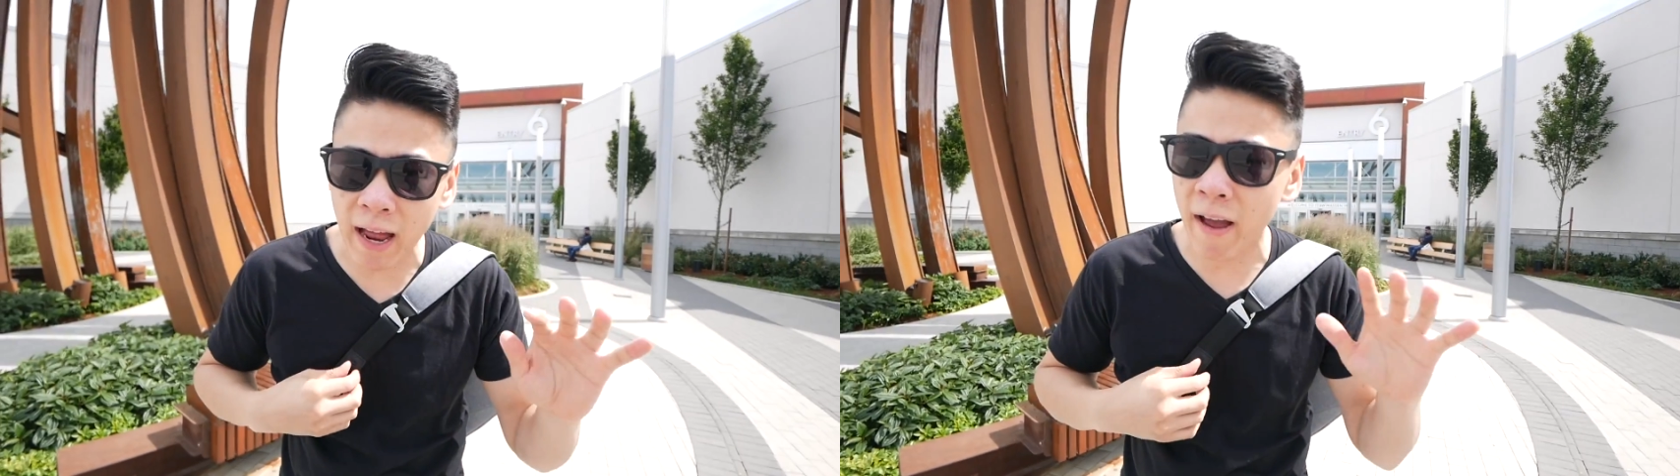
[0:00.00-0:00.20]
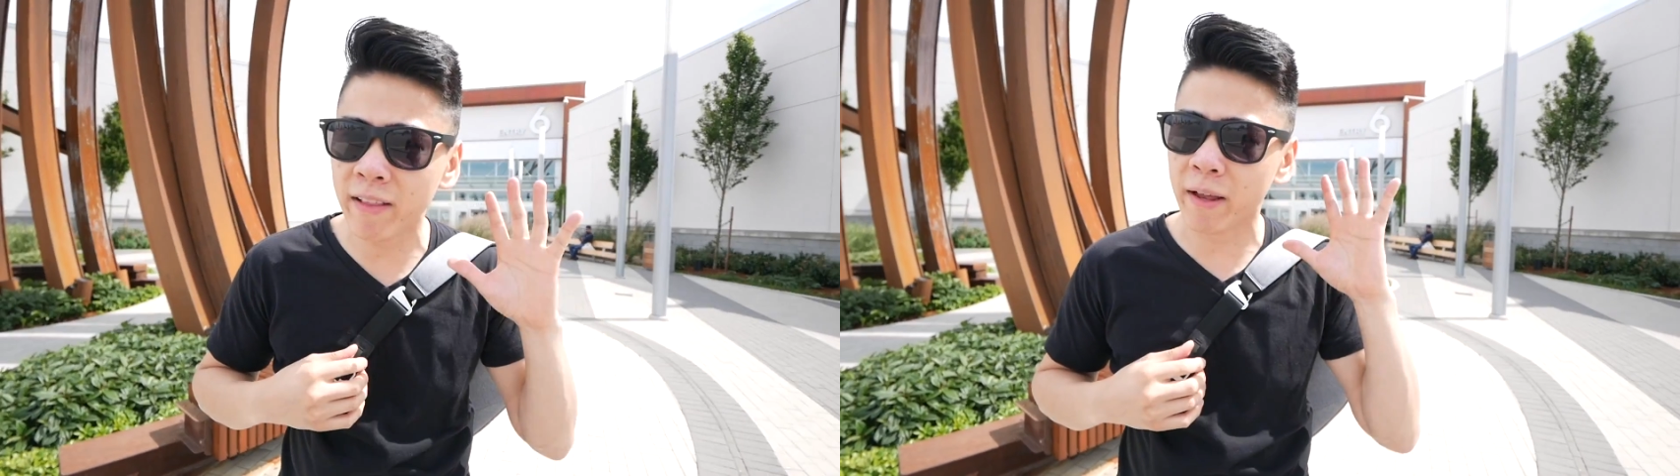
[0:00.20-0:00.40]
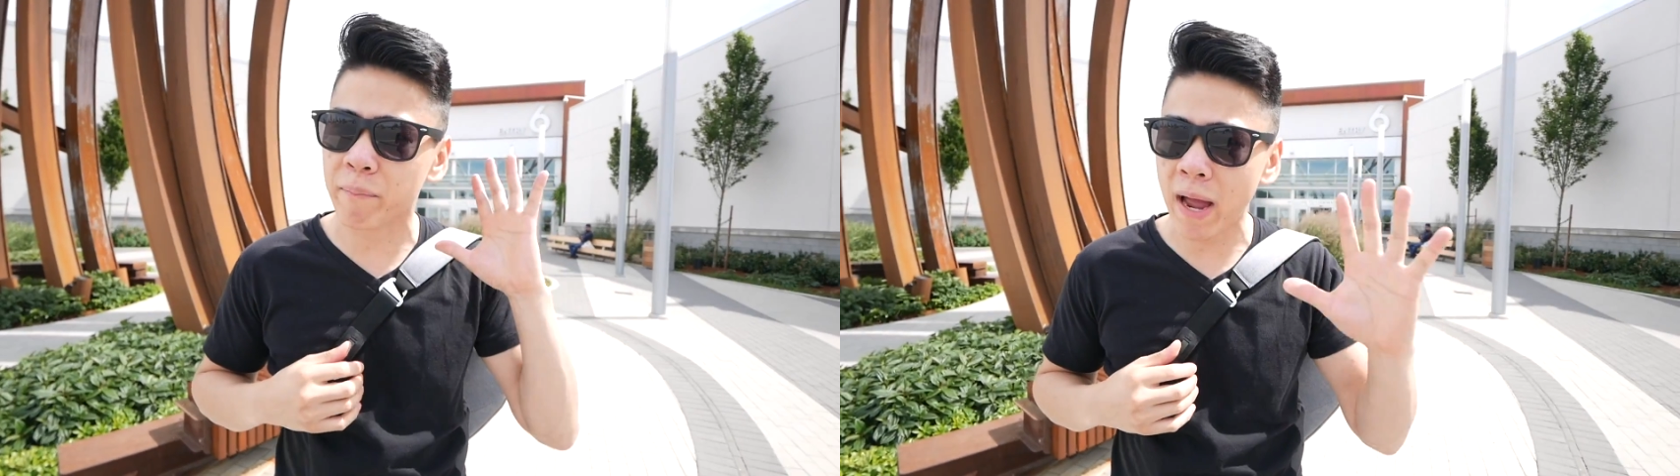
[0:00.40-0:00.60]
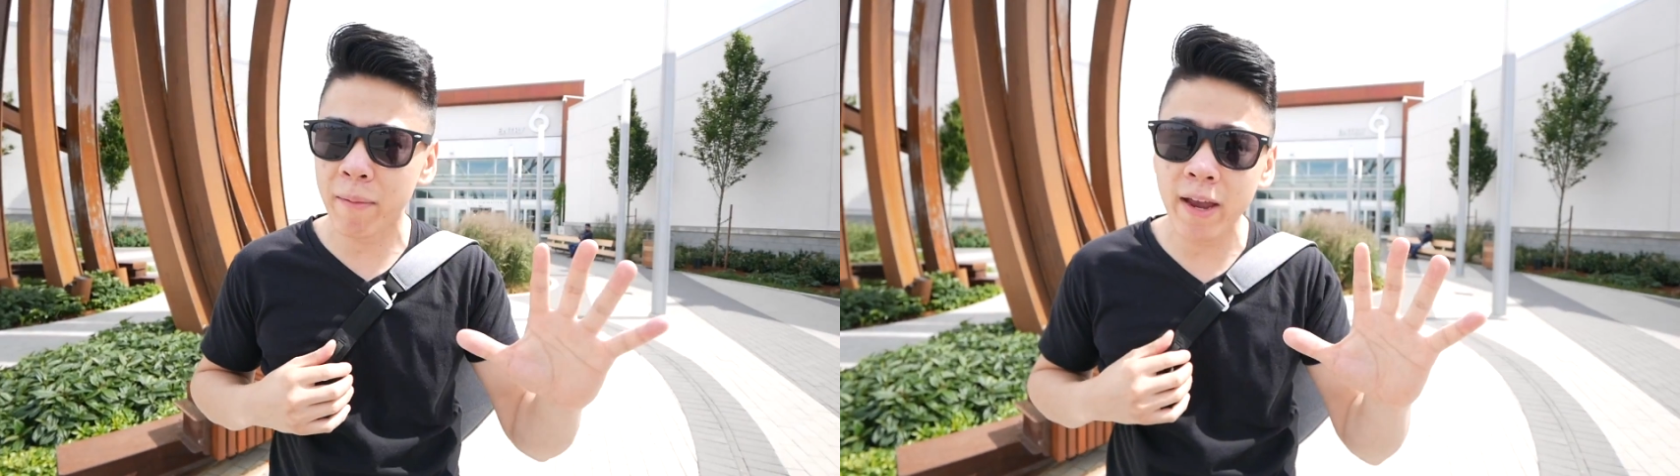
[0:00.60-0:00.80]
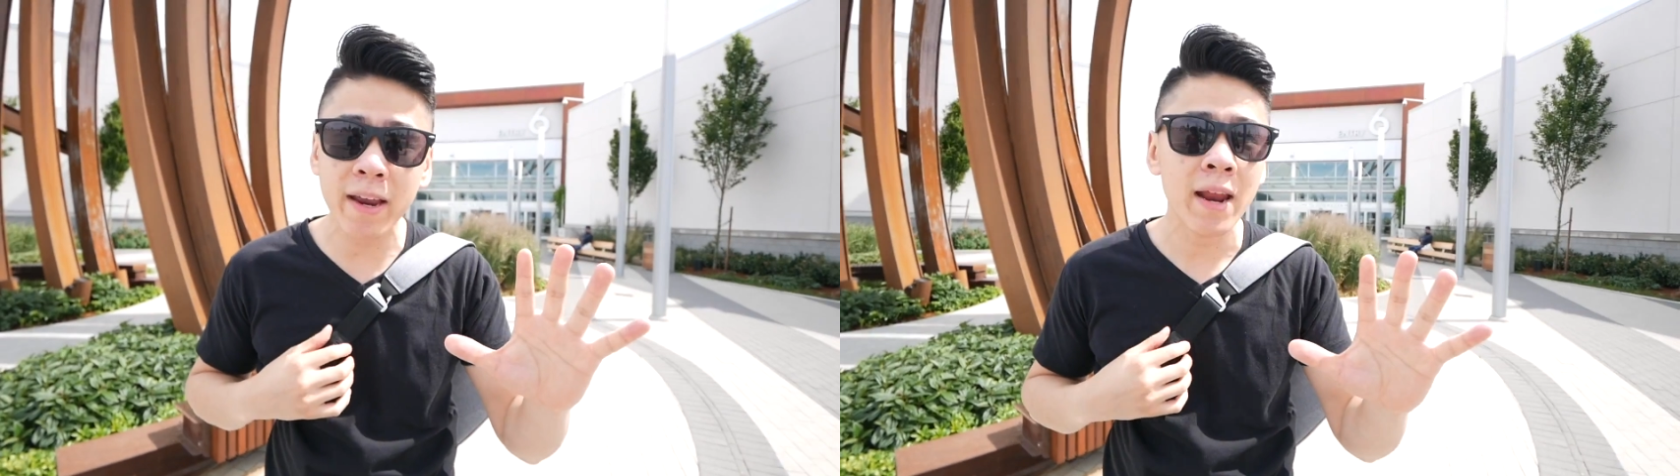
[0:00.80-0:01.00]
I have like
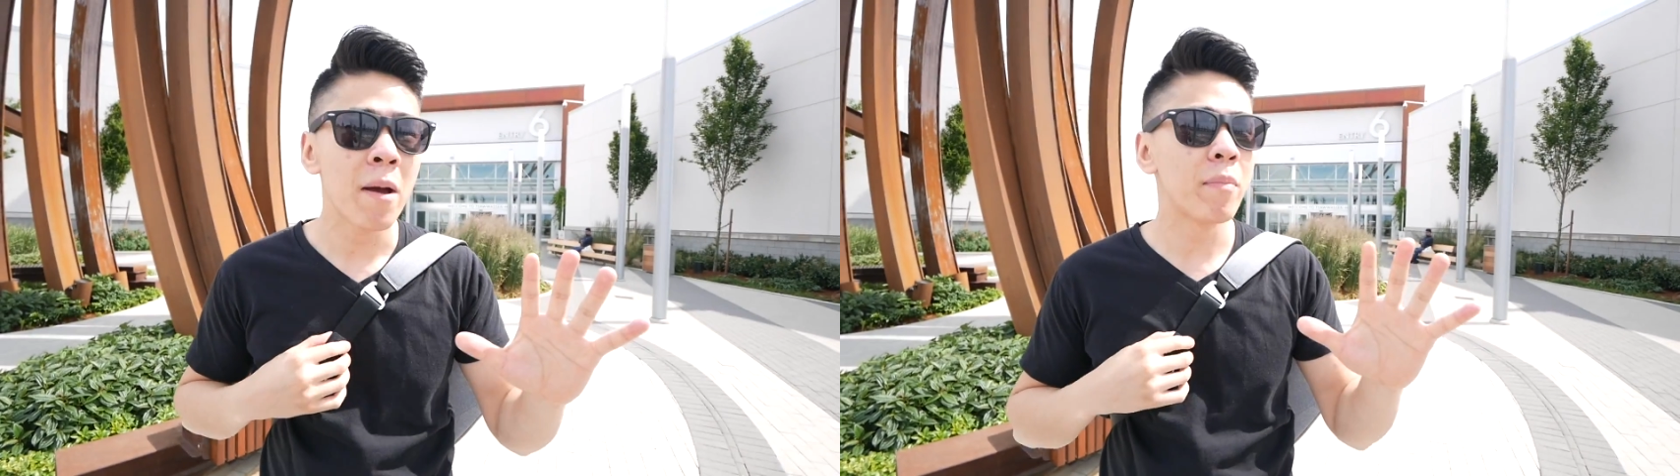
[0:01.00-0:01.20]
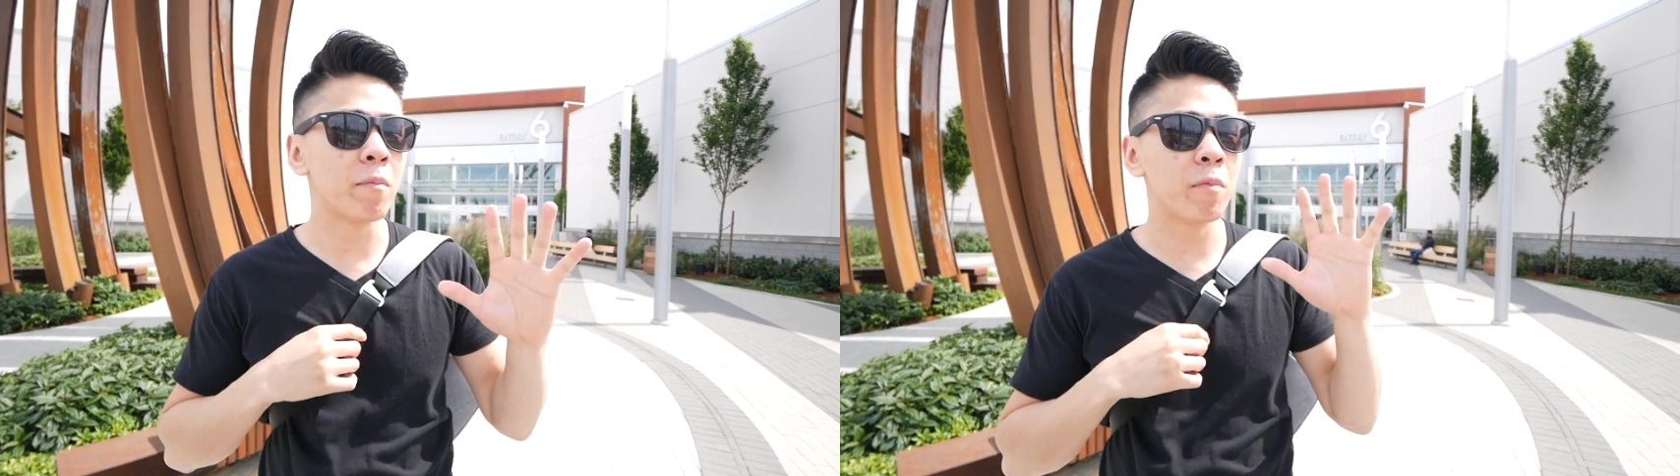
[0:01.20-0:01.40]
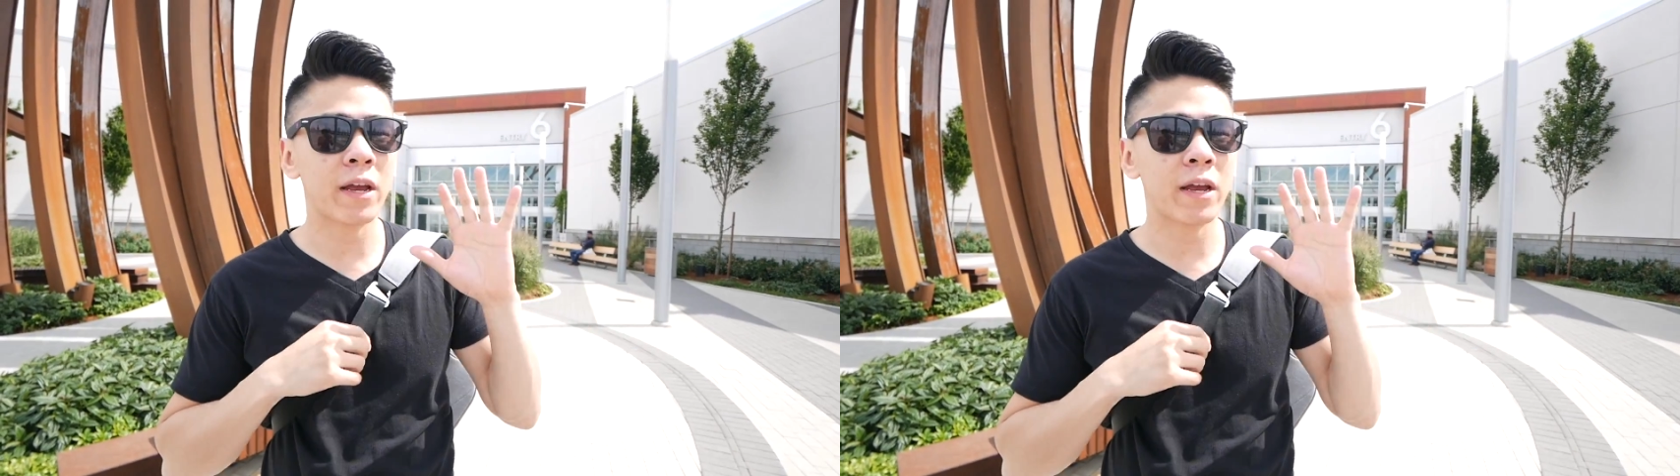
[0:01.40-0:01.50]
back pain, but